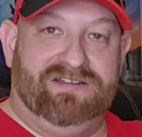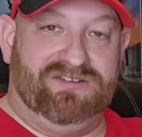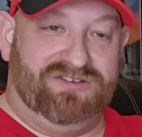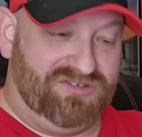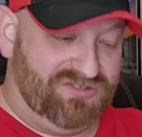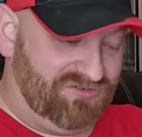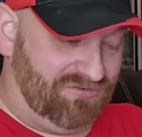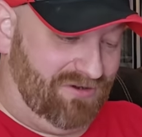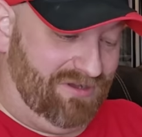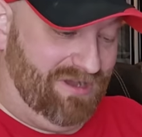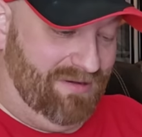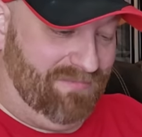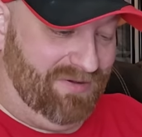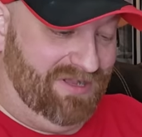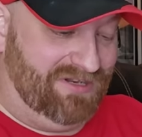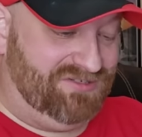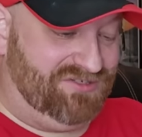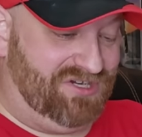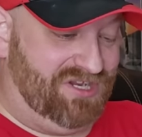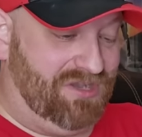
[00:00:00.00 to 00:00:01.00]
to destroy a
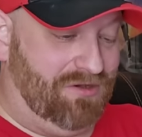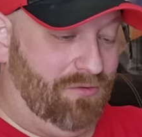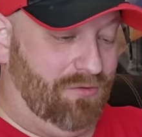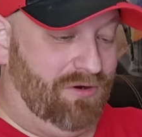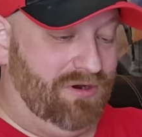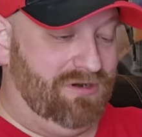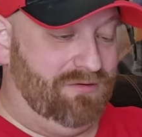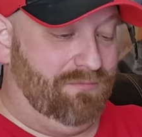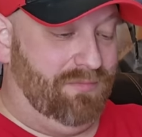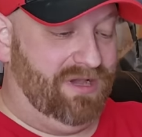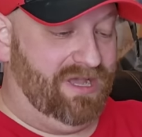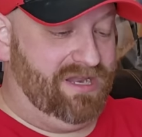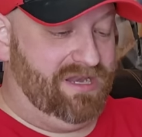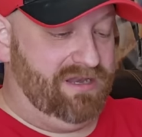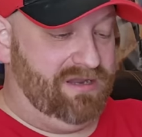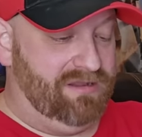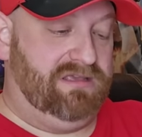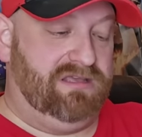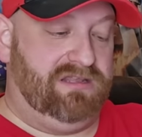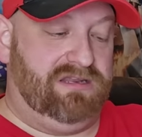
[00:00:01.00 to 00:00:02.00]
bungee cord, but
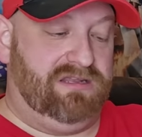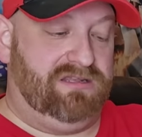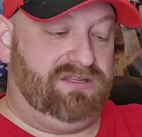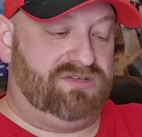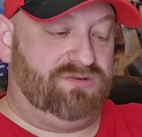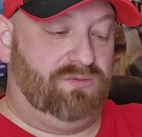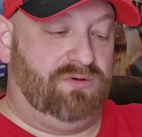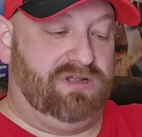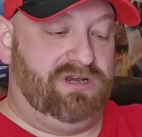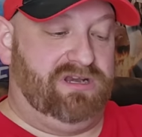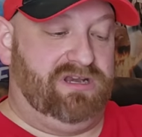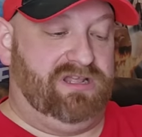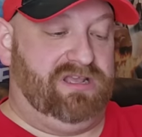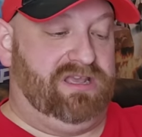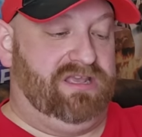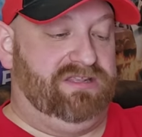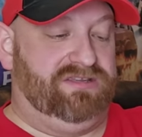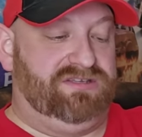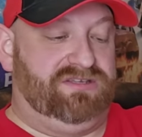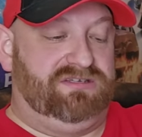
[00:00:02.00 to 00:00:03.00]
it is what it
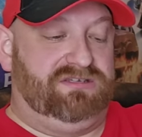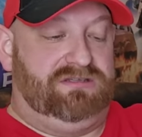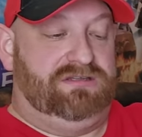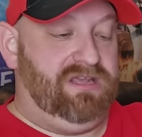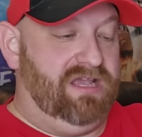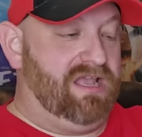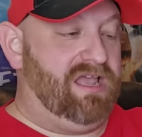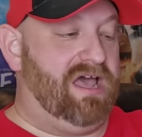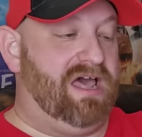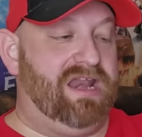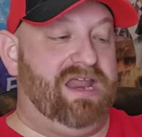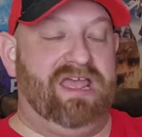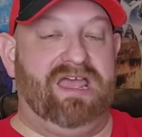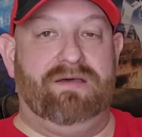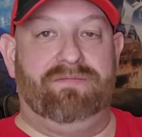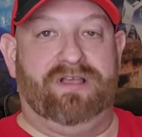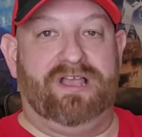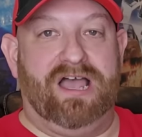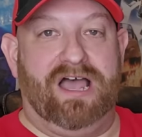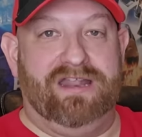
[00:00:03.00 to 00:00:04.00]
is. You gotta
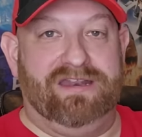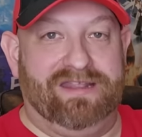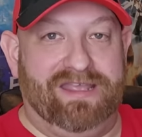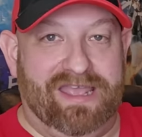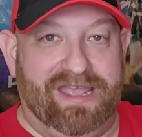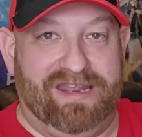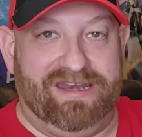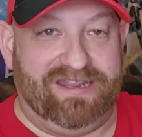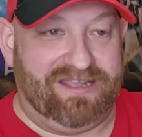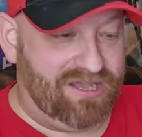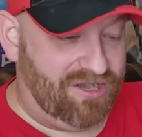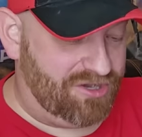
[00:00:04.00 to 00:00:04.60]
have a cotton candy